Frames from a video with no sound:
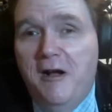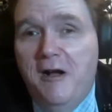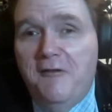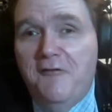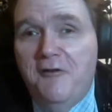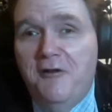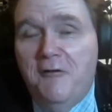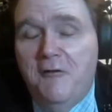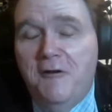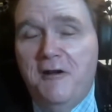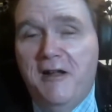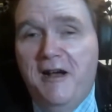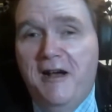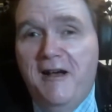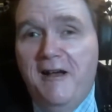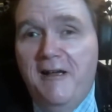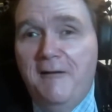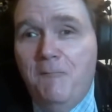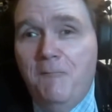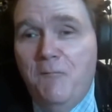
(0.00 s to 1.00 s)
watching or
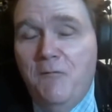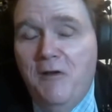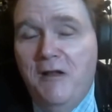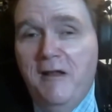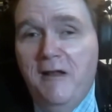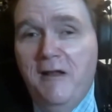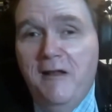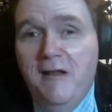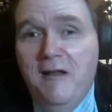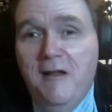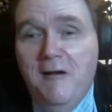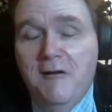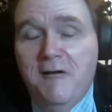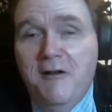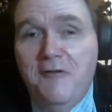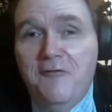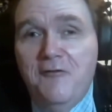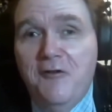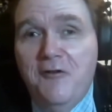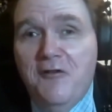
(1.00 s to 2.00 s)
not.
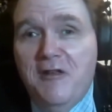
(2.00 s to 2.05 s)
Let's just